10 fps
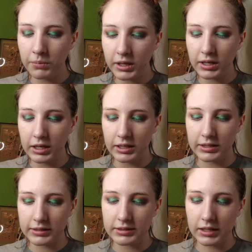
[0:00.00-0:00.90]

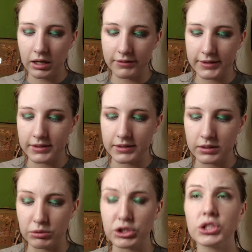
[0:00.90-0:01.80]
because obviously
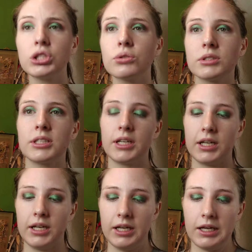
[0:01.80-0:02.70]
someone's used
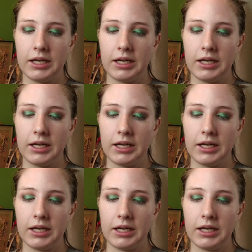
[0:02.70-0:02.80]
it,